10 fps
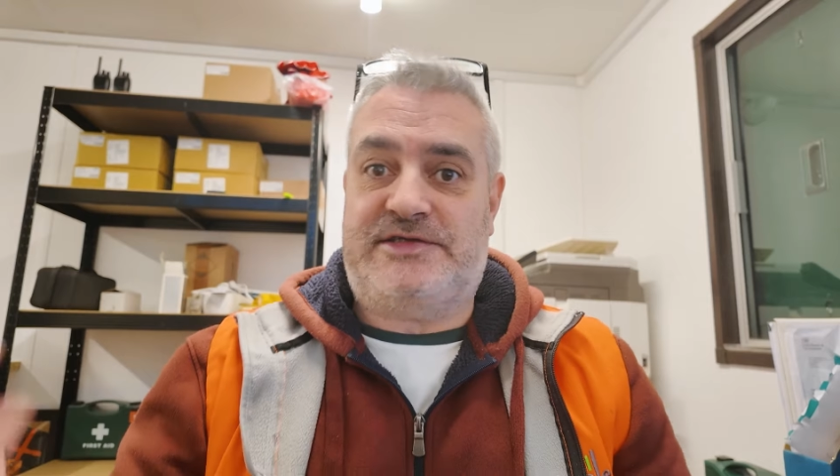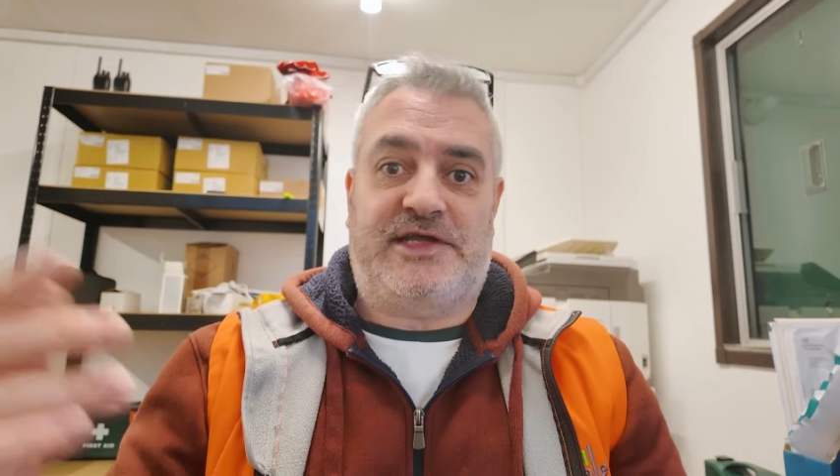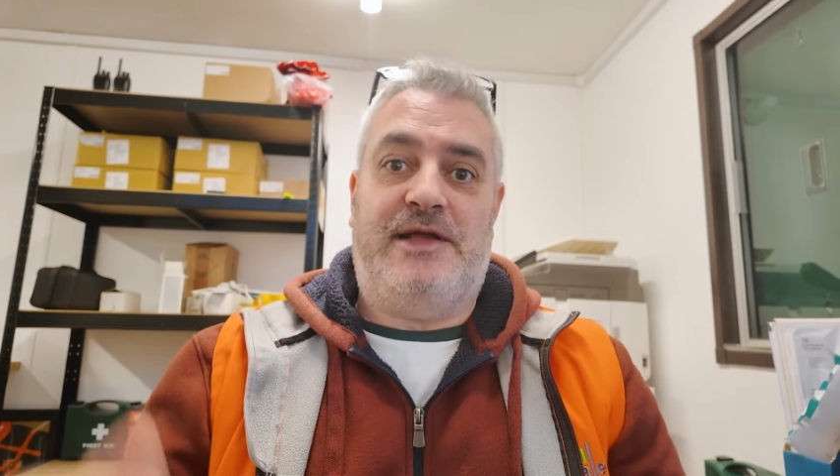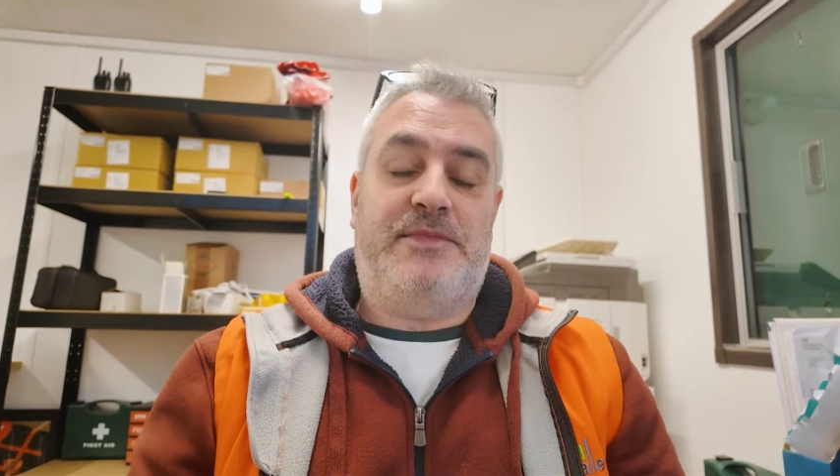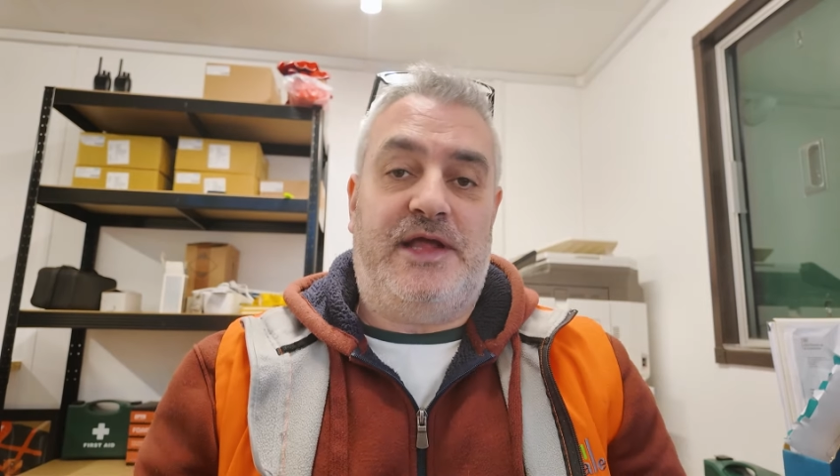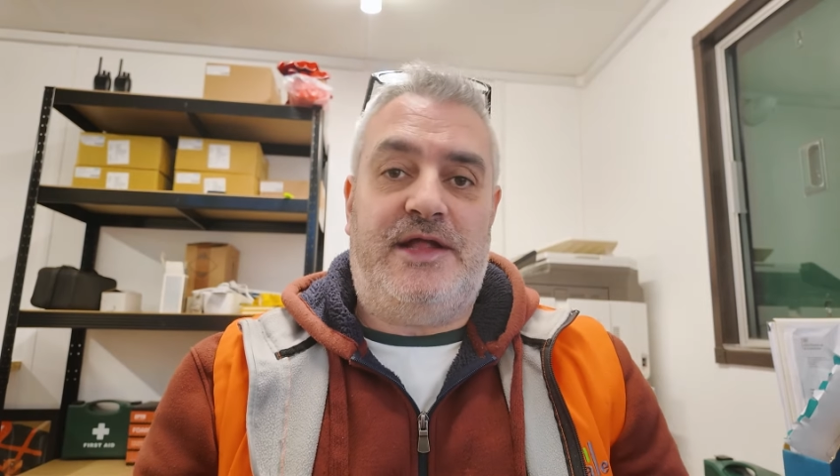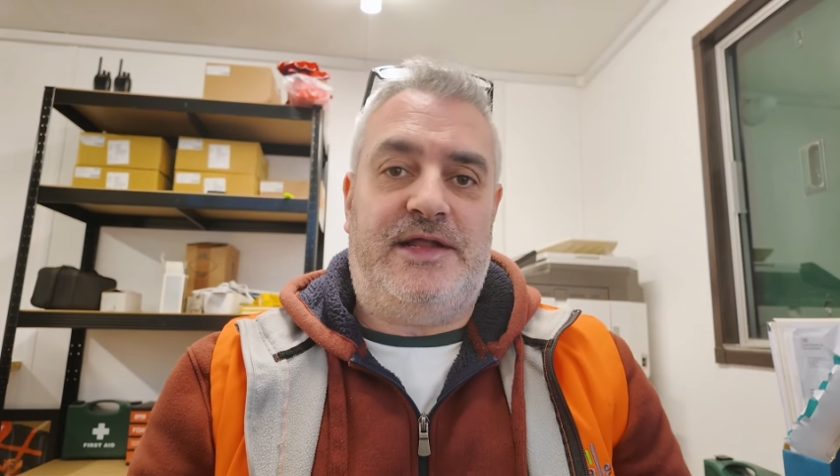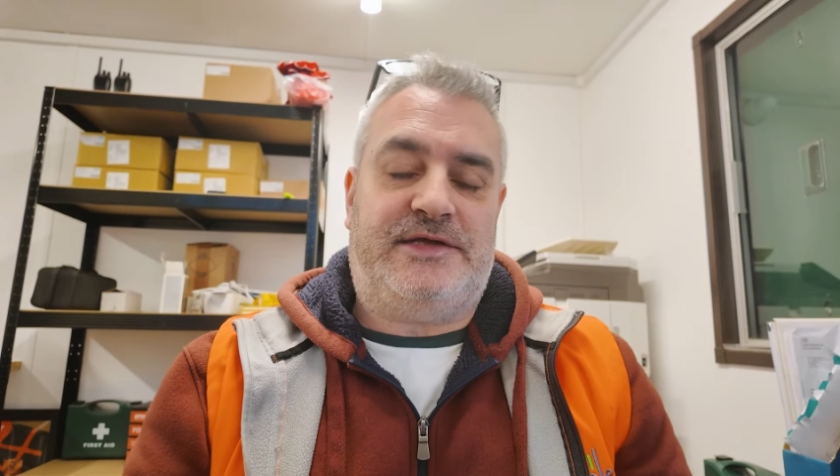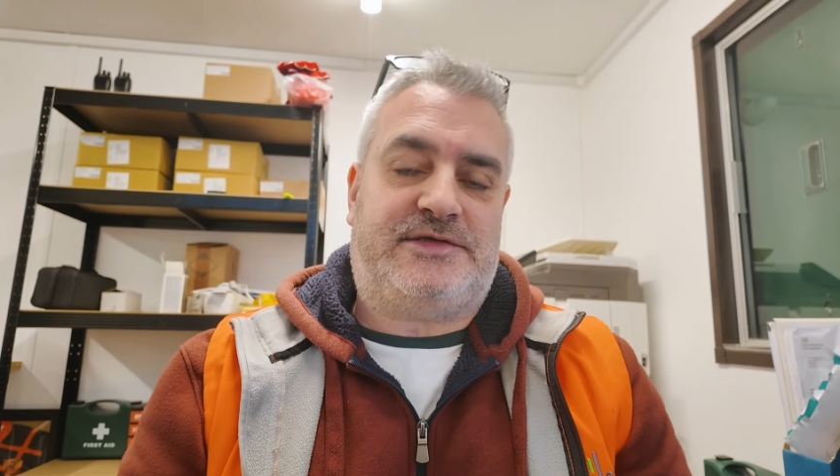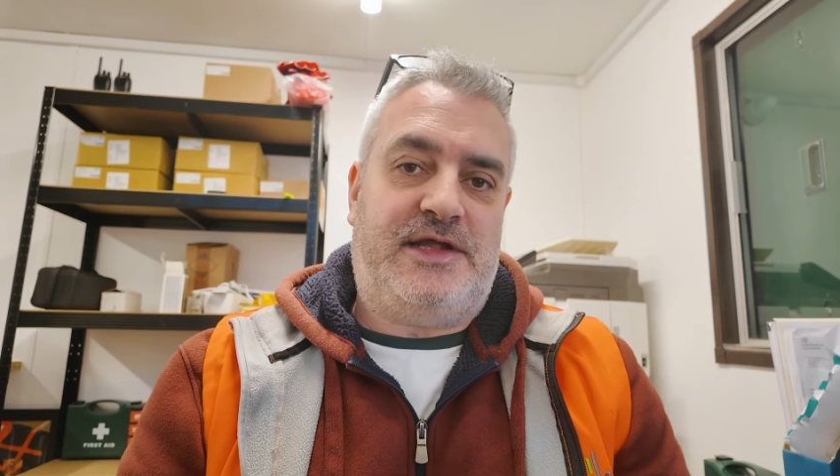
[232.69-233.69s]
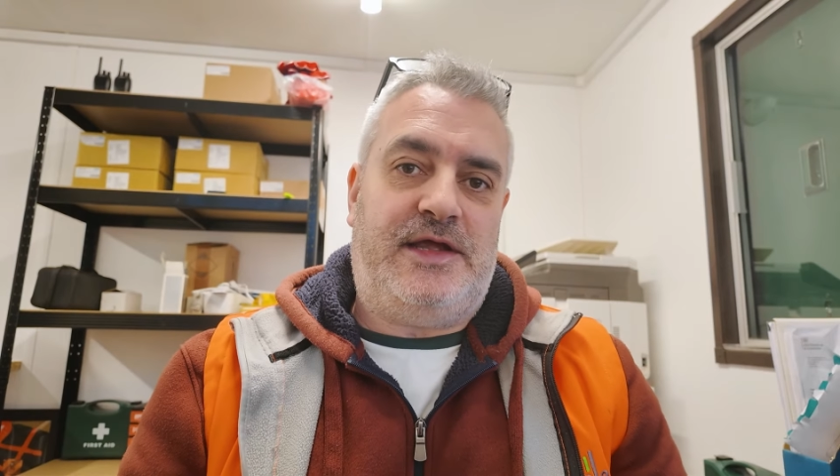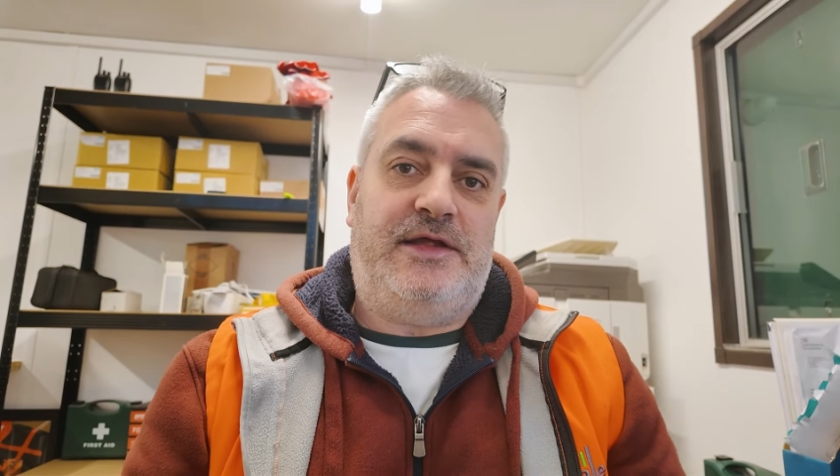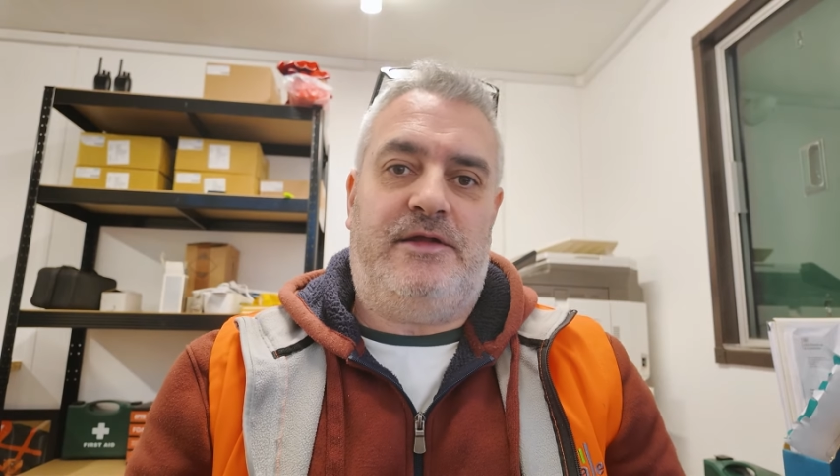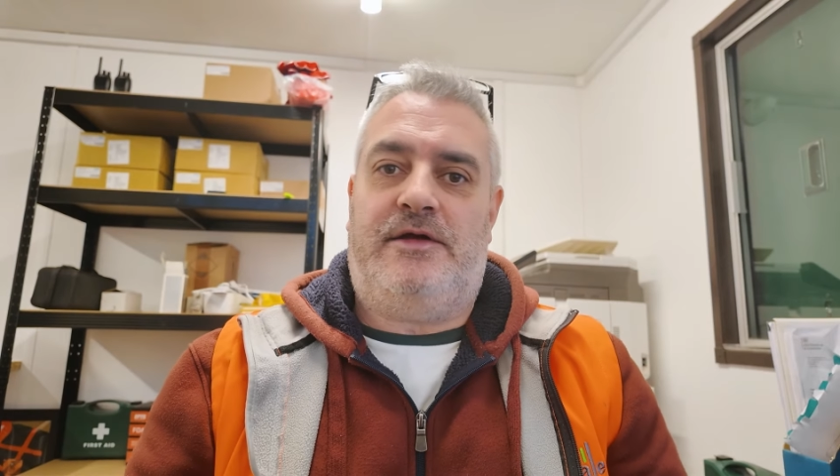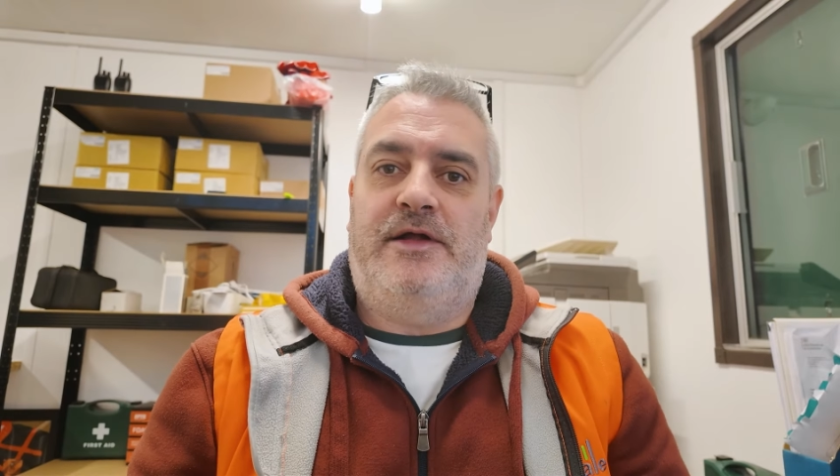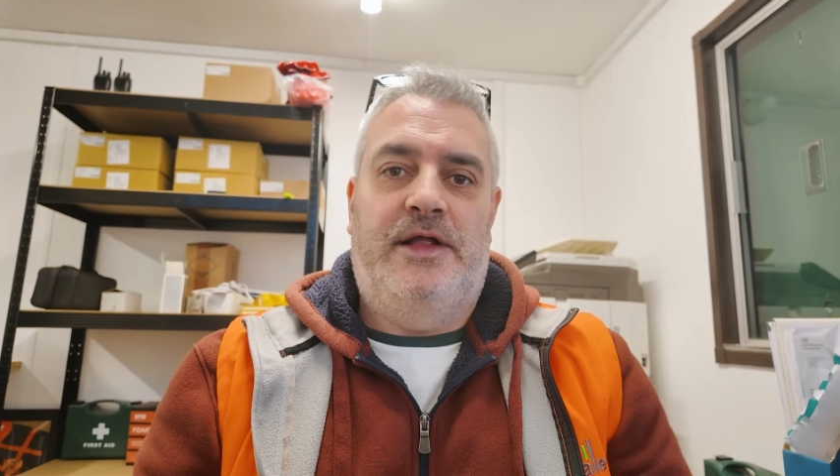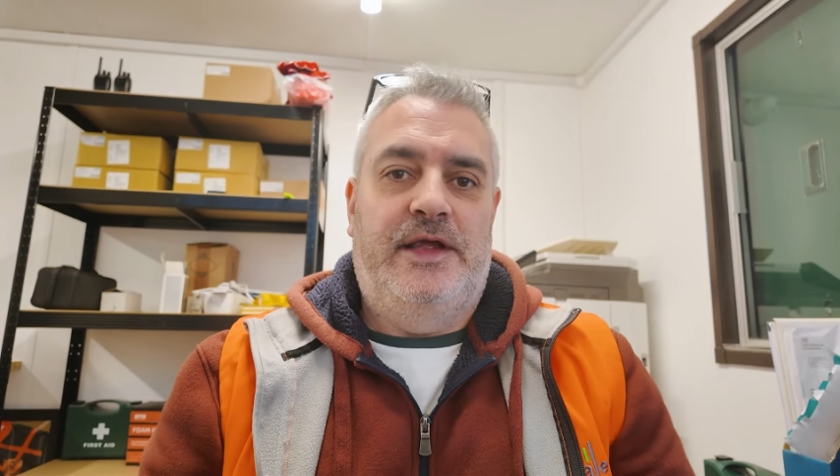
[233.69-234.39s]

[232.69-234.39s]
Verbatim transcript: same day, next day, you know,